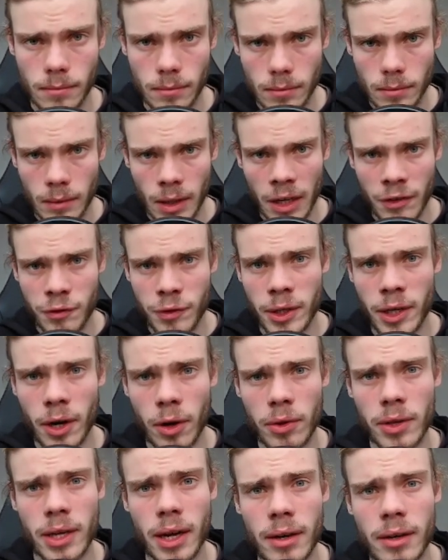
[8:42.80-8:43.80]
if we know
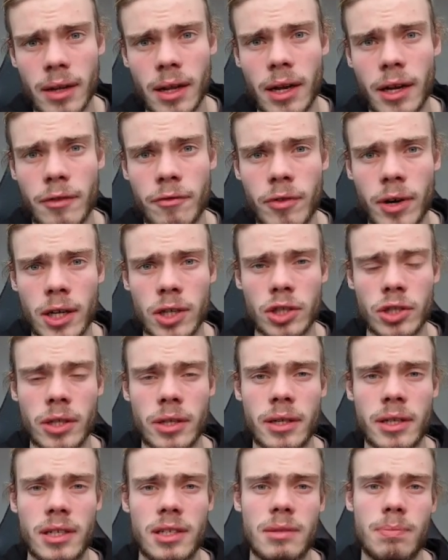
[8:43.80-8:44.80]
the underlying function,
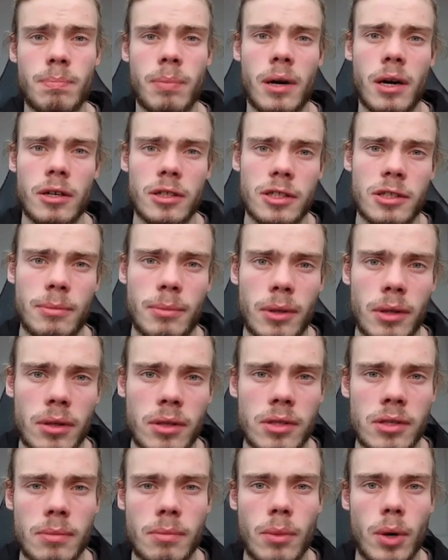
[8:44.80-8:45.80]
it is possible
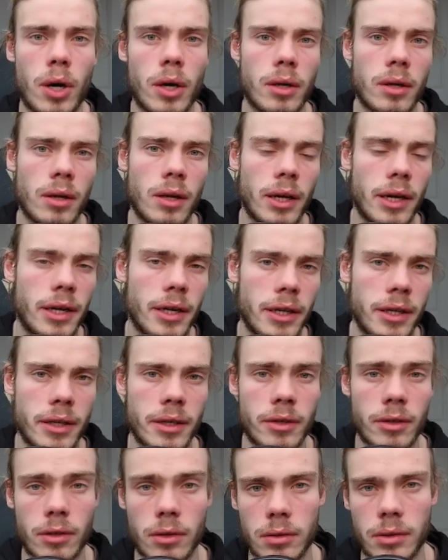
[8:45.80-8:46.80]
to model a
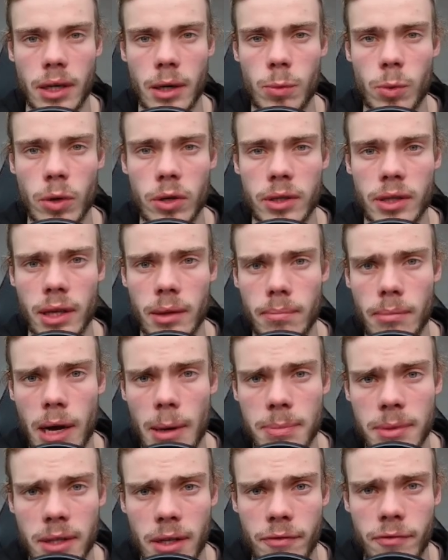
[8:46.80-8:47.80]
neural network that
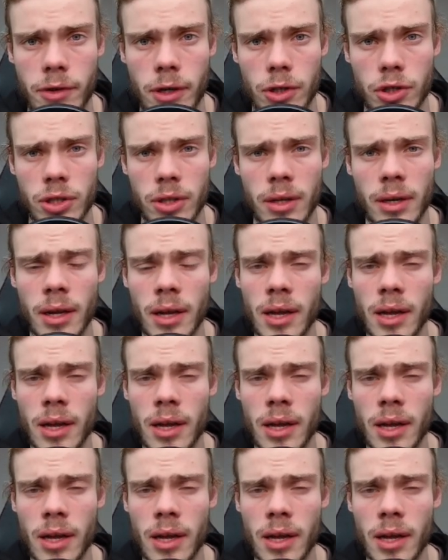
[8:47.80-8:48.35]
maps that function.